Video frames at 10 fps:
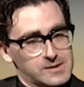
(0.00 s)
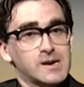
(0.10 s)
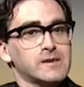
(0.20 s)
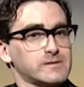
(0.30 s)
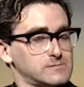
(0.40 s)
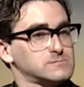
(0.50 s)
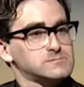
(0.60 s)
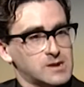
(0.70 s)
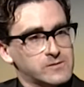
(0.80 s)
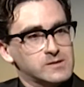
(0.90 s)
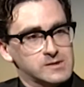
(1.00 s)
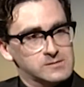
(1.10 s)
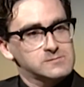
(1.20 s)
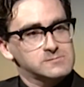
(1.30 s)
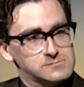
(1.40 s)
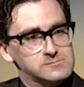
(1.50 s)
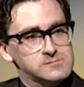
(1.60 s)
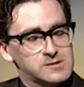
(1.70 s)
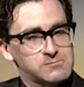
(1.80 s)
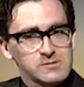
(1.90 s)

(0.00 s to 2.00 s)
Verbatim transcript: Yes, definitely they're,